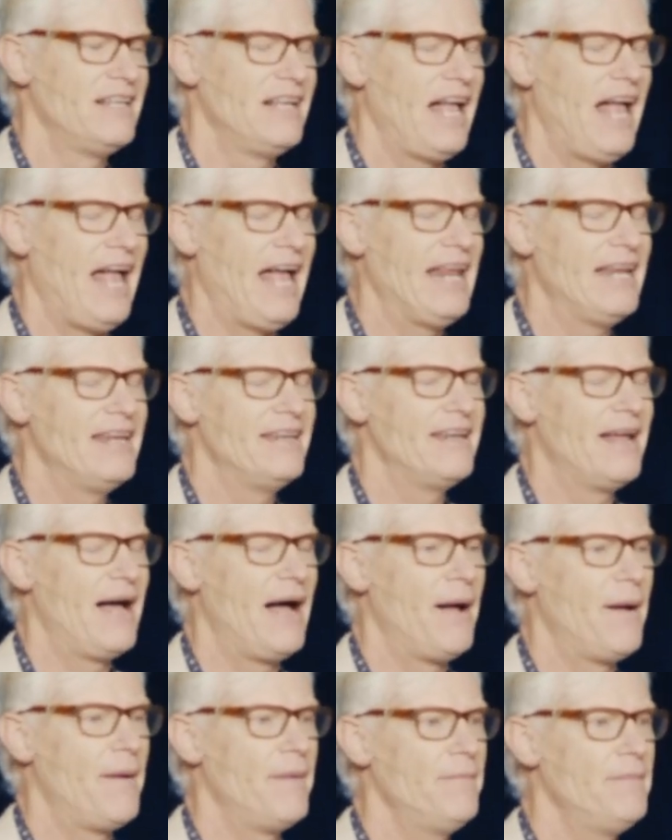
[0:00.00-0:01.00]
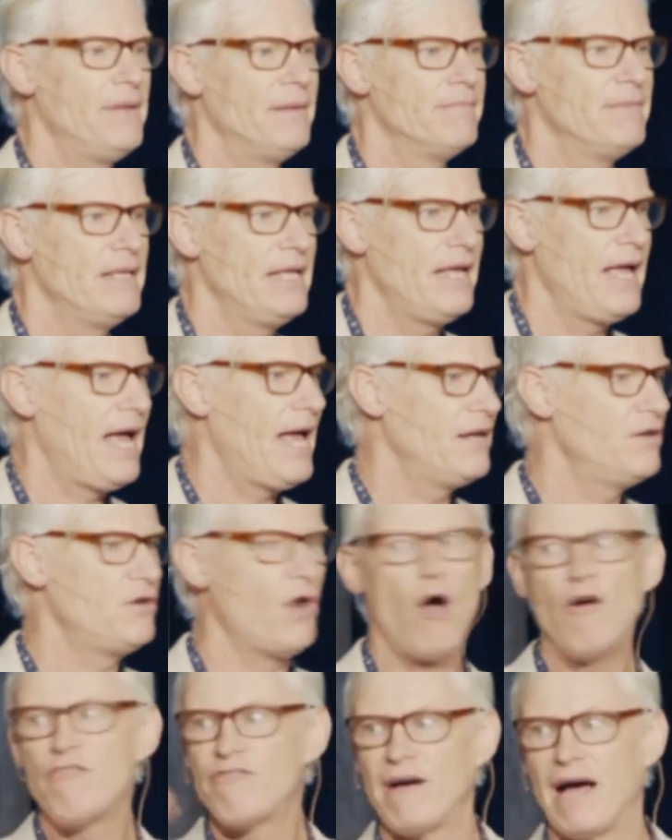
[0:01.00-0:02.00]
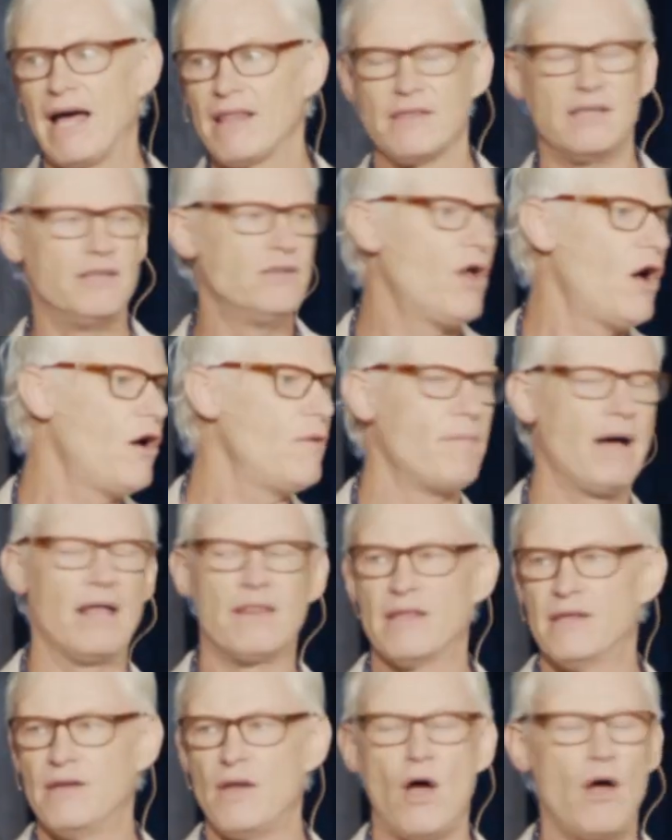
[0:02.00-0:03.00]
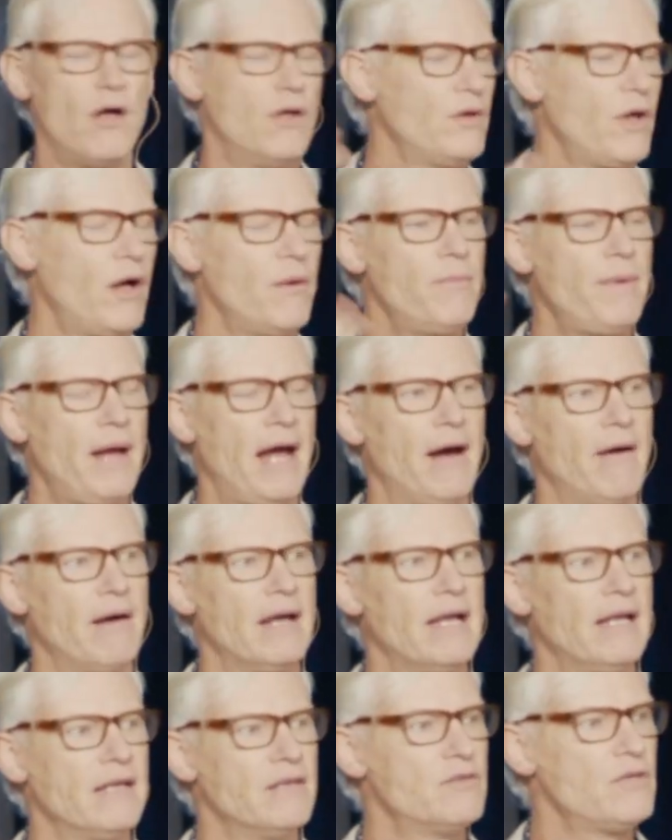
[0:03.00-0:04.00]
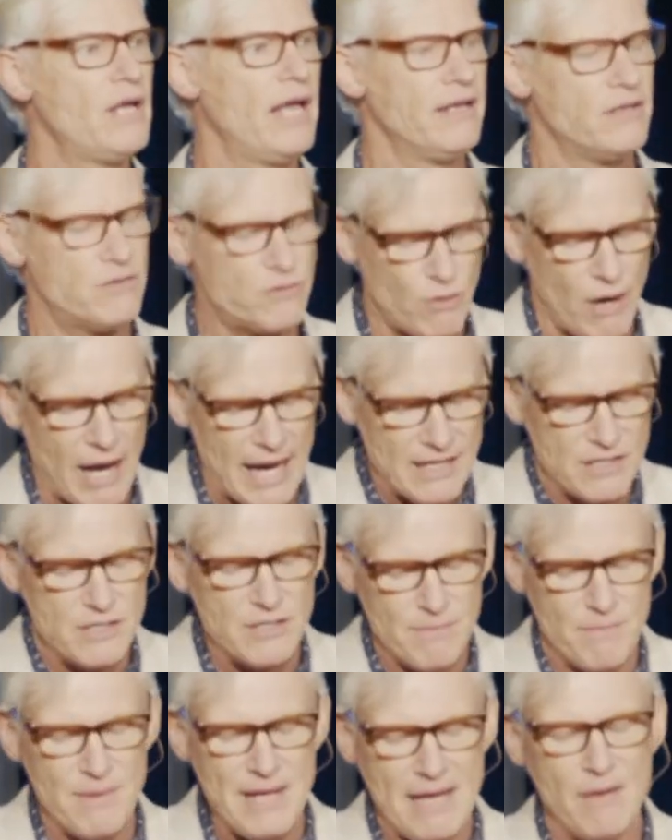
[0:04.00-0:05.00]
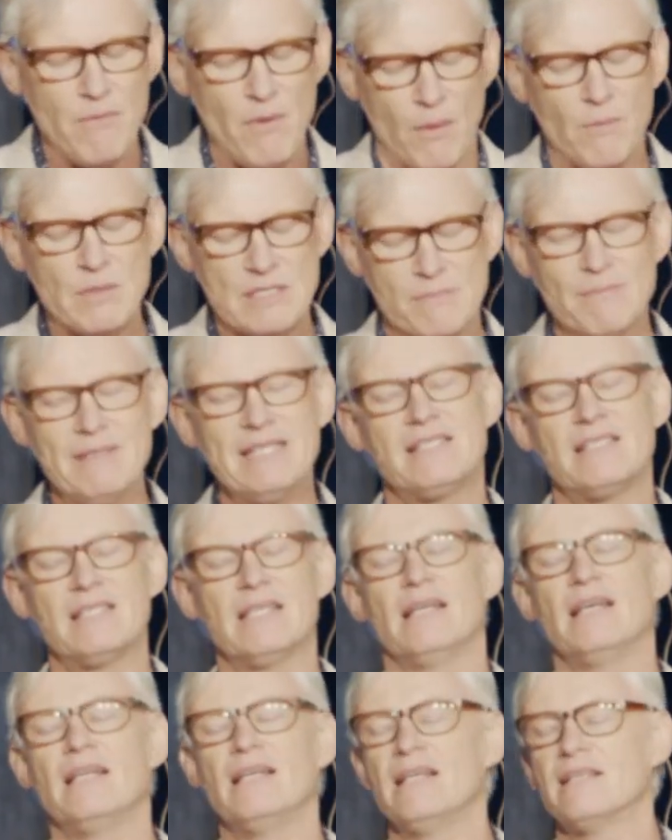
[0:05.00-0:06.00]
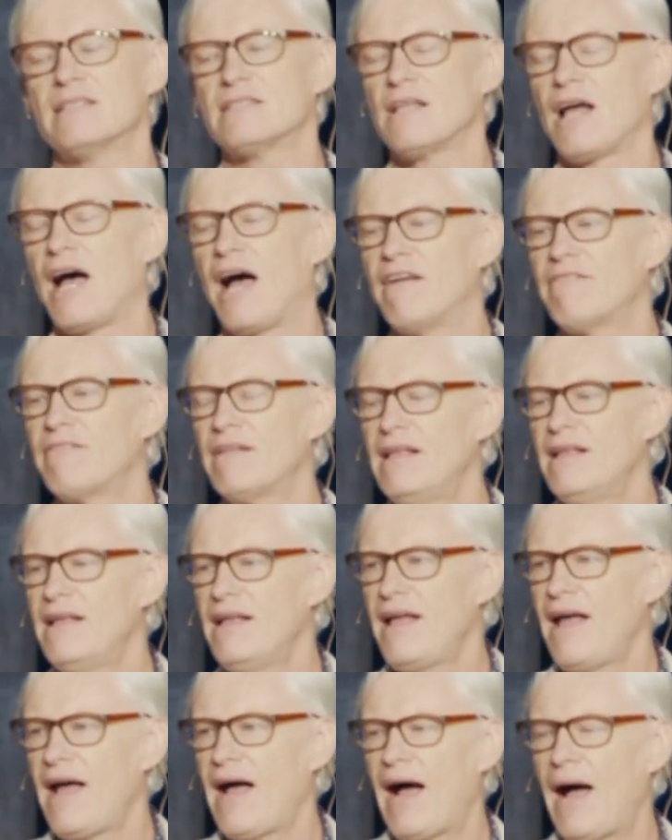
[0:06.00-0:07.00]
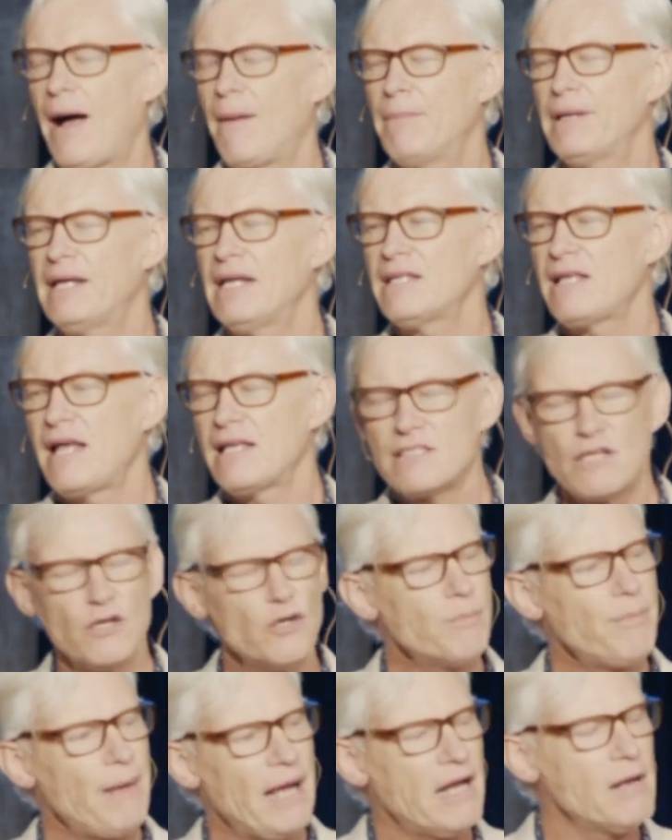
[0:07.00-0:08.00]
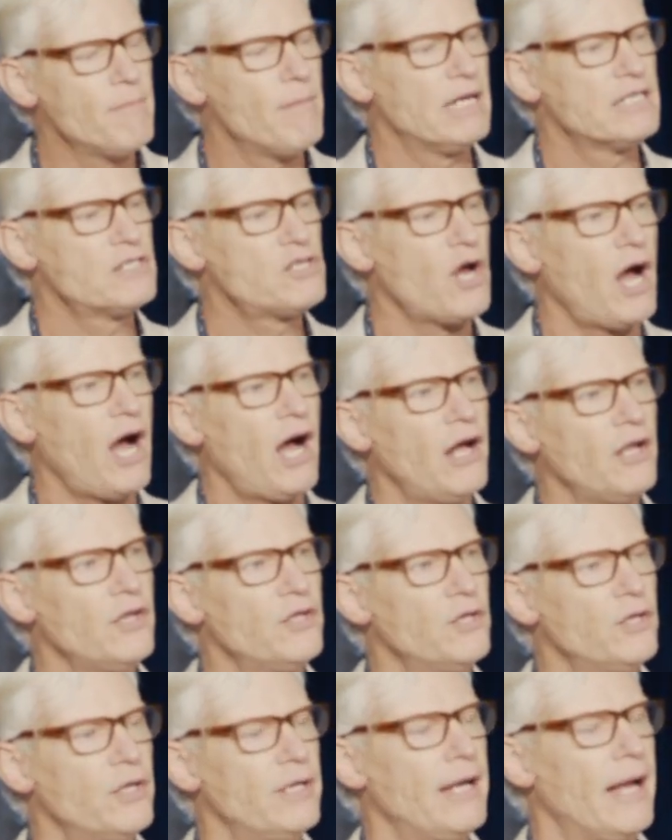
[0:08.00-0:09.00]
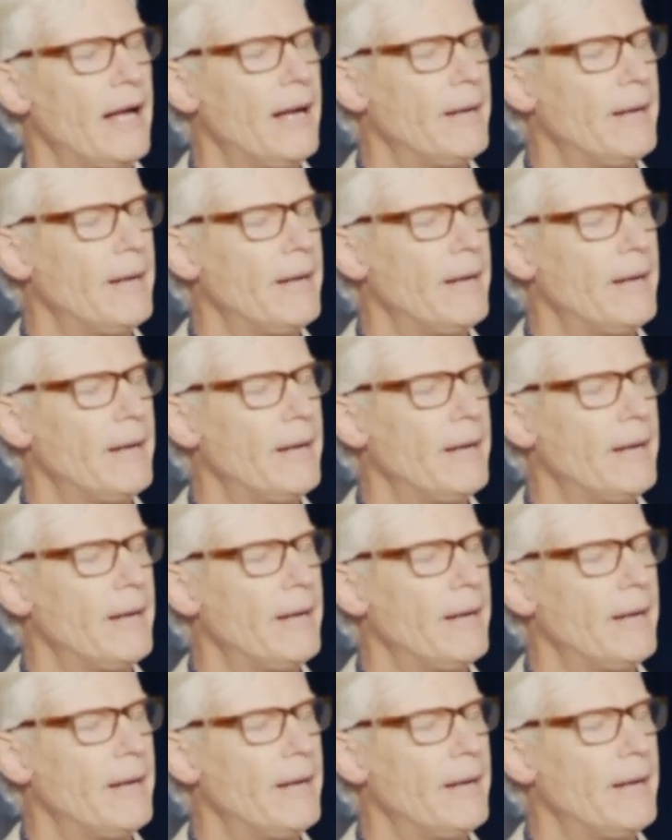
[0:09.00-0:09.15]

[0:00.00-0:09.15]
And he had no father, no mother, no parent, and tried to be what was missing in his life. But as I look back on my childhood,